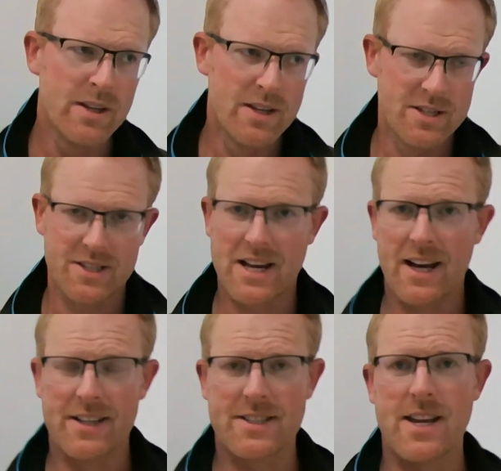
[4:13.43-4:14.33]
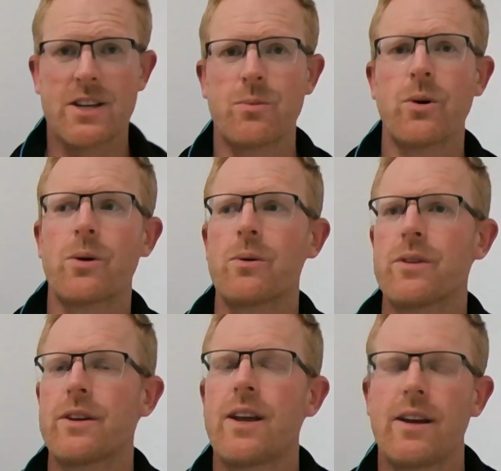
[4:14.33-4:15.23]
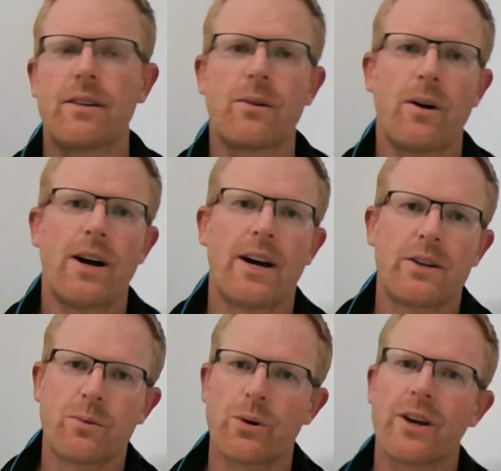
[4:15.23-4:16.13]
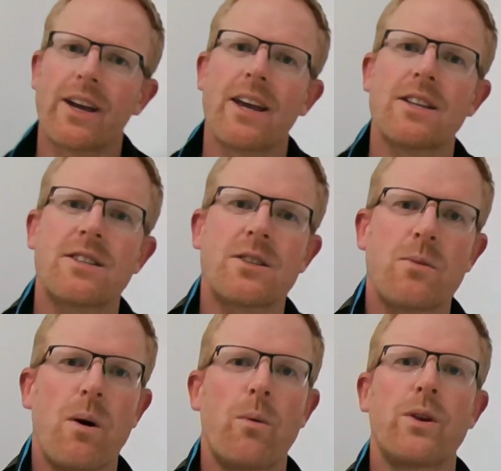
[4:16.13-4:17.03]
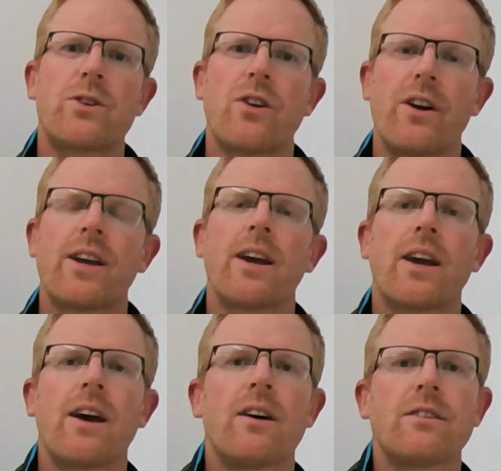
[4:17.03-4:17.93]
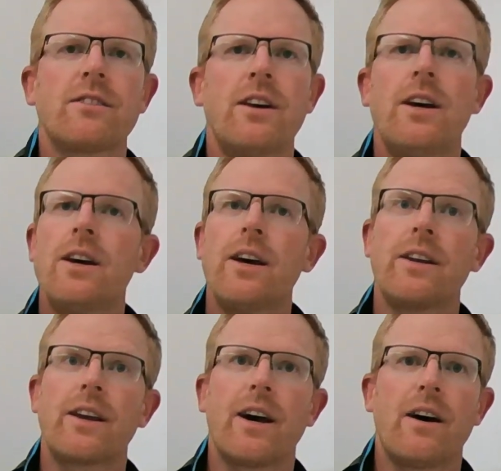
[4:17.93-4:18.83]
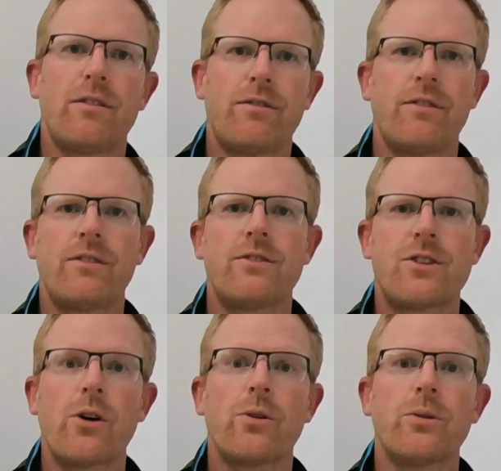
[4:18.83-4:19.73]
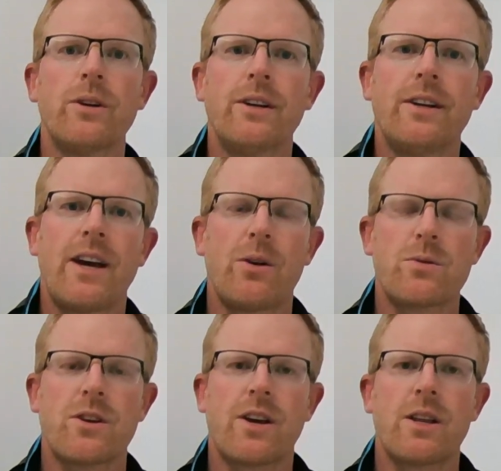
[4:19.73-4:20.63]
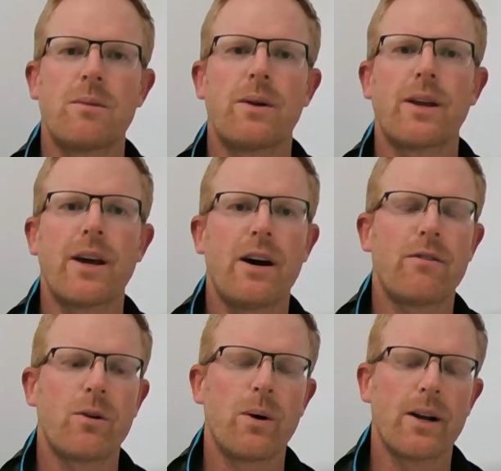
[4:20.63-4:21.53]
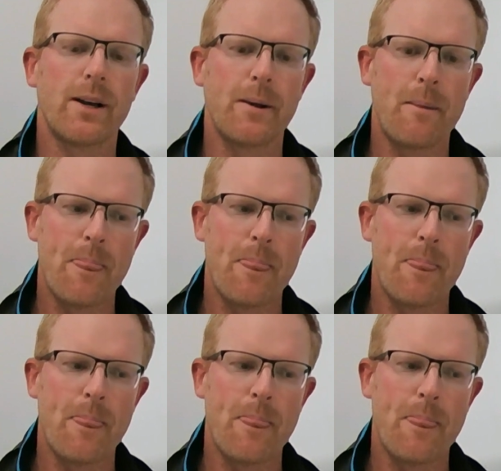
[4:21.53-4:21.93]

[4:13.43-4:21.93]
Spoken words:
So it's a hard stat to work with and quite hard to work against as well when you're trying to get cows in calf total and also get them in calf quickly.